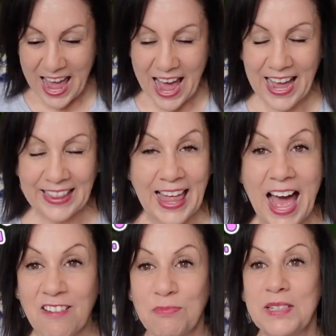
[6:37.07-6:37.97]
I
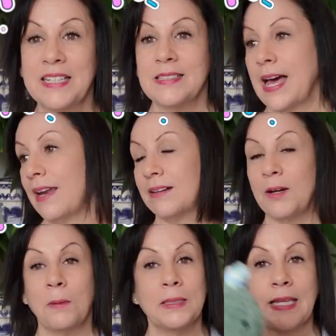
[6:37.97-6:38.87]
laugh because I don't
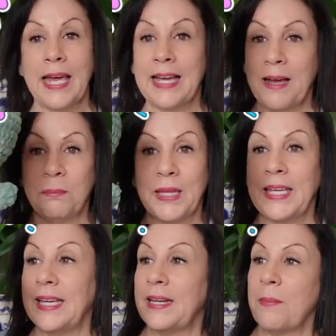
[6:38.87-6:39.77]
know what the heck I'm
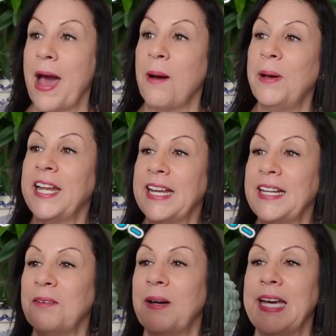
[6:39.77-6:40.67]
thinking about. But
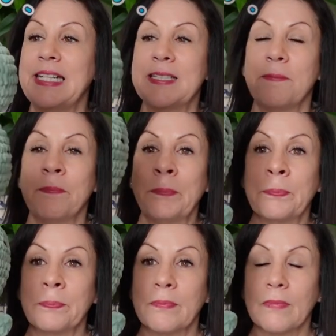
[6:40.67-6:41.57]
anyways,
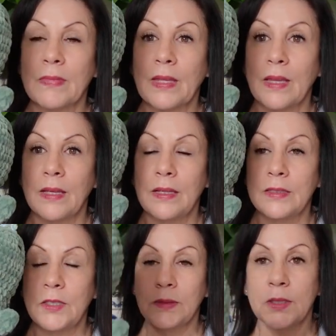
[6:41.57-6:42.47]

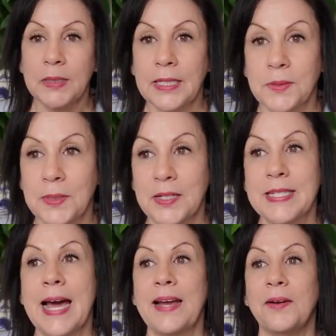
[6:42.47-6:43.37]
don't do things when you're
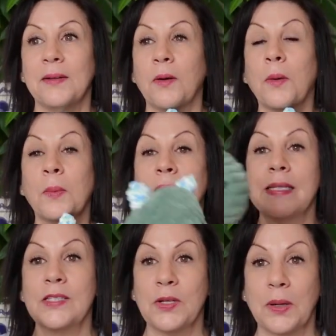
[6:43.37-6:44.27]
tired or when
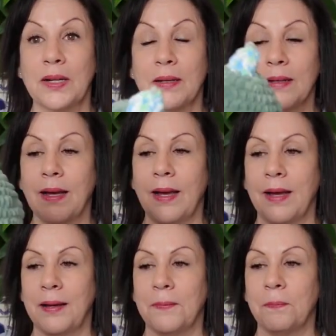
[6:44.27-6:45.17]
it's dark,
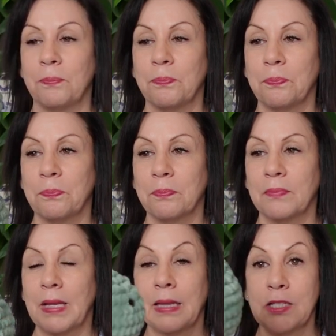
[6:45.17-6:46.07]

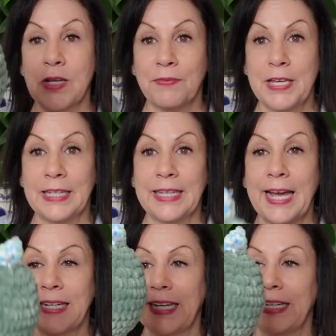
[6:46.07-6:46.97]
unless you have good
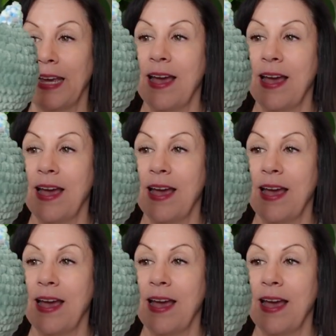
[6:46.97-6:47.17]
lighting.